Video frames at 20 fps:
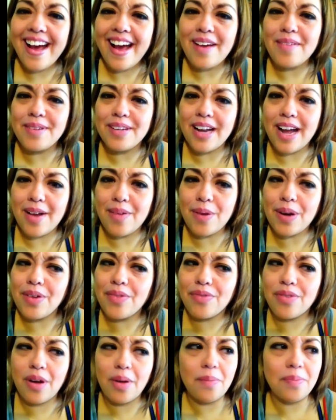I mean, I
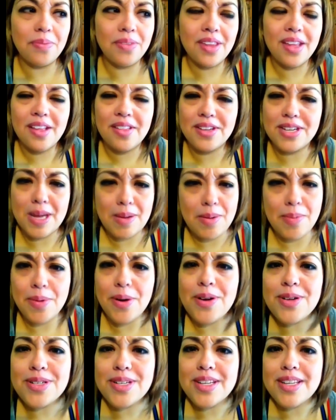went from the type of
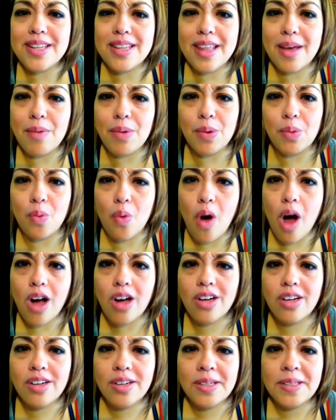person that would
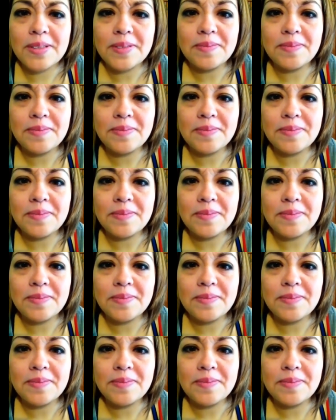walk